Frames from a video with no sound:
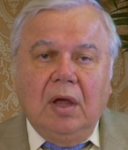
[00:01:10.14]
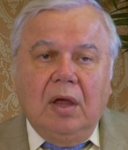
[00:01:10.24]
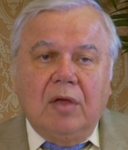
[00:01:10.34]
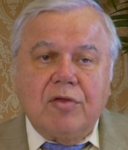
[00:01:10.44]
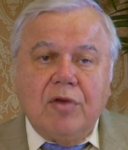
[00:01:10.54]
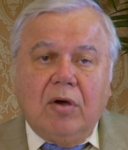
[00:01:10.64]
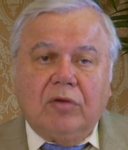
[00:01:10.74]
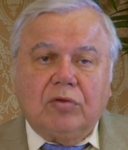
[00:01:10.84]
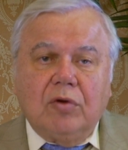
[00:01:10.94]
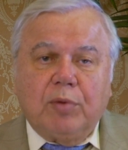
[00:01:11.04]

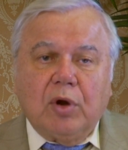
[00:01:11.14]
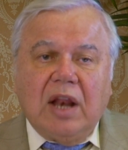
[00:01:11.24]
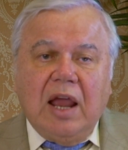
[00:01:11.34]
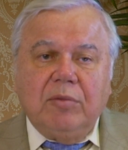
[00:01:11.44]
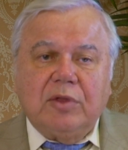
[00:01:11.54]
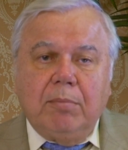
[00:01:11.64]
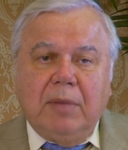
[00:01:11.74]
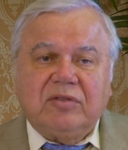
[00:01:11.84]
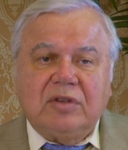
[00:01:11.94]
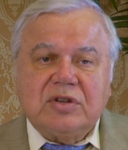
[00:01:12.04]
Those who proclaim the
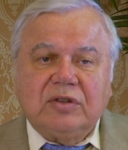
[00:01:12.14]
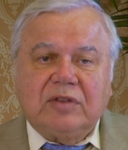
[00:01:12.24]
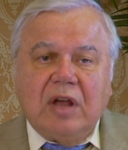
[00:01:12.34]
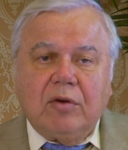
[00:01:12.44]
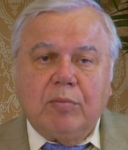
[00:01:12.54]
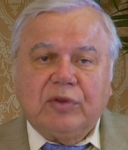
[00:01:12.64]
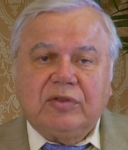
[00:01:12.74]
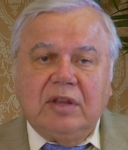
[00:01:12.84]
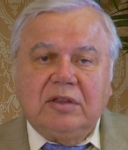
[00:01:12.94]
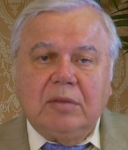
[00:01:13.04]
messages are
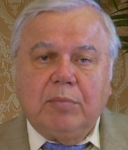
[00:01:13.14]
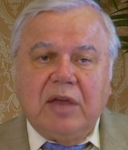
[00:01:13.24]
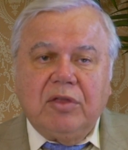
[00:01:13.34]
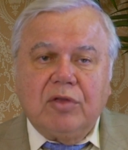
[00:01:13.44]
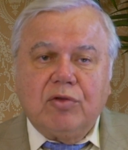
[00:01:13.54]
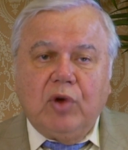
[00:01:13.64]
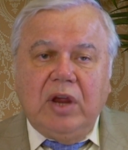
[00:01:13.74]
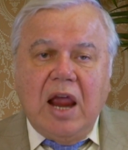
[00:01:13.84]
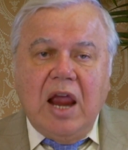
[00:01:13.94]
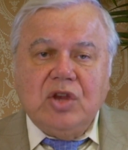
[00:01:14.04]
represented by the
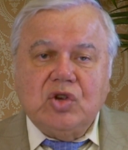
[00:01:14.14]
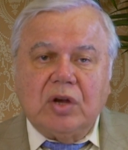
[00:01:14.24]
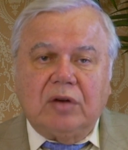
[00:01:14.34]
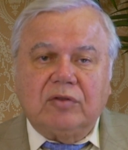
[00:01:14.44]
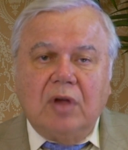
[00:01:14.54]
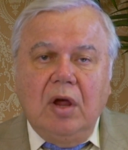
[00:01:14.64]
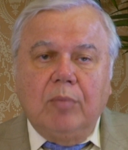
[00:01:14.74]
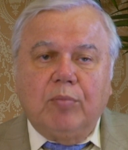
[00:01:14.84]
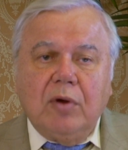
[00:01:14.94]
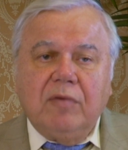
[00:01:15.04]
three angels,
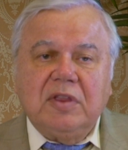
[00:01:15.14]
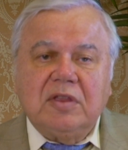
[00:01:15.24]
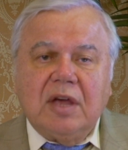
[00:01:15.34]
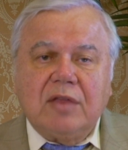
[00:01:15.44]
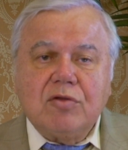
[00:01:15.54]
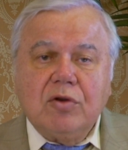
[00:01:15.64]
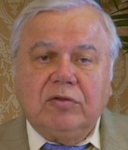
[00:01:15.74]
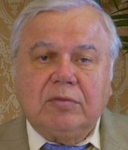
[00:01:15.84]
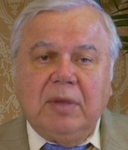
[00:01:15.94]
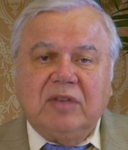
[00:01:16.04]
proving that
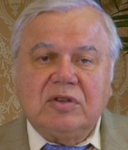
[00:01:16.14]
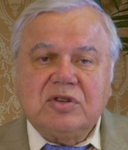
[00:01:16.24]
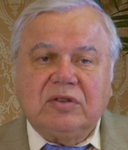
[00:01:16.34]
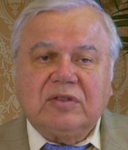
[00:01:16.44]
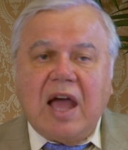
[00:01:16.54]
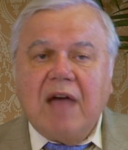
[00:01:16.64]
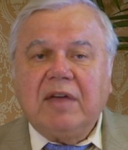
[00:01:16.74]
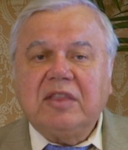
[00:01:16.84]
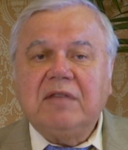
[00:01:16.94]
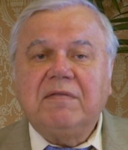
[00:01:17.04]
those messages have
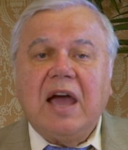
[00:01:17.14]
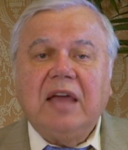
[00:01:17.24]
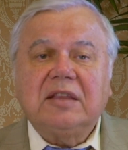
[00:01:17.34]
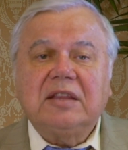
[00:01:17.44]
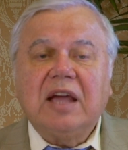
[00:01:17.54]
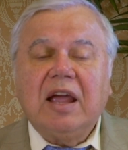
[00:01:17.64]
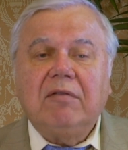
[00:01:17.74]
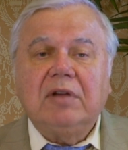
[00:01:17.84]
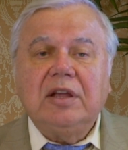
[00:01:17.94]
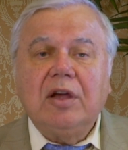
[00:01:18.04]
a divine and
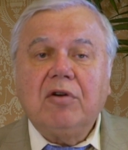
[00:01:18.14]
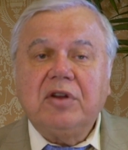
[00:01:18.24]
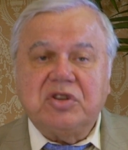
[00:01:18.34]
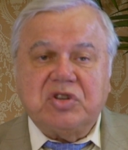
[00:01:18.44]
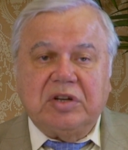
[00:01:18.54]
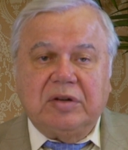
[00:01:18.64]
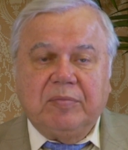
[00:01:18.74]
heavenly origin.